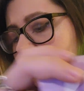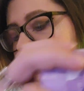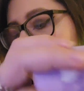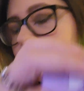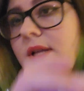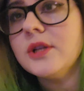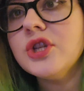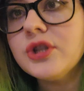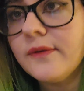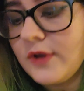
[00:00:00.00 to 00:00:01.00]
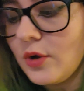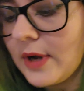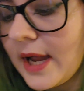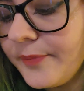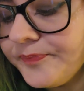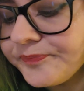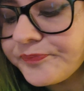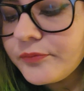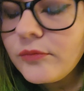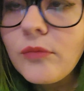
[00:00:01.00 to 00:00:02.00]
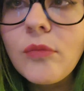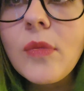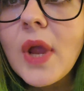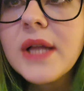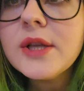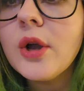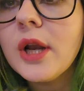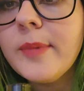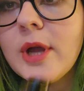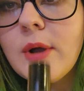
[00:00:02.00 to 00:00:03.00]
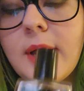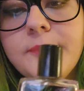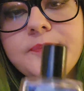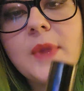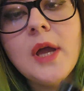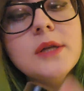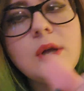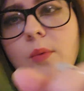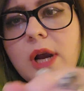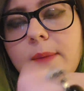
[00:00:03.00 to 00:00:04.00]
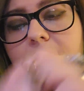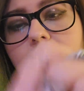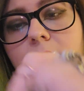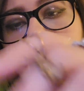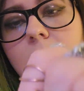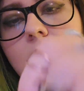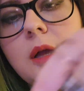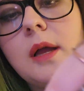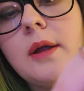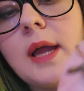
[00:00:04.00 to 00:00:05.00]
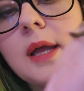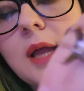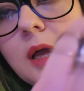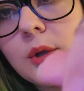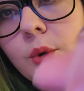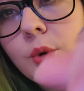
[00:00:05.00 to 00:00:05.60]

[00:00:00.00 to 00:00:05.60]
Just, just a few, okay? It's all gonna be okay. Don't worry about it. Okay, yeah.